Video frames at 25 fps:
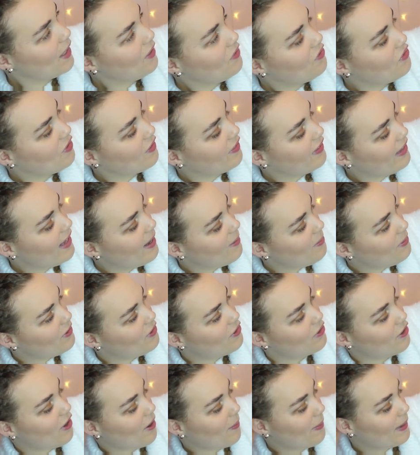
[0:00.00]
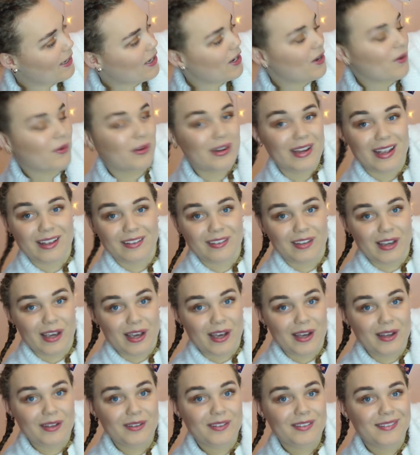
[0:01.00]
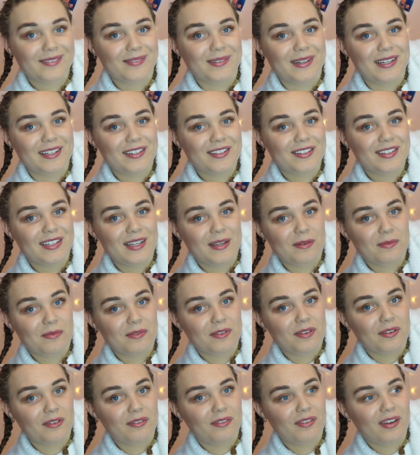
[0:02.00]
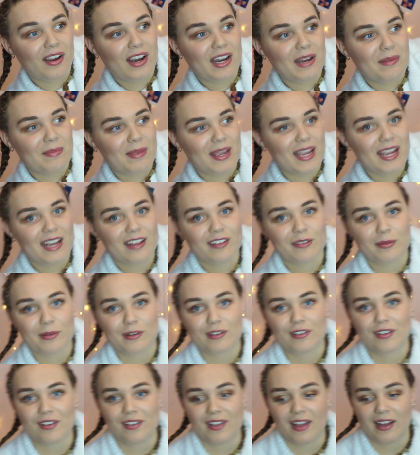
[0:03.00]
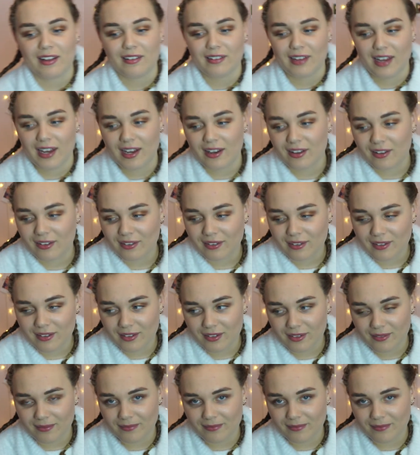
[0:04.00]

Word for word: "Just let me shop and no one gets hurt," which seemed very me, especially on that day because,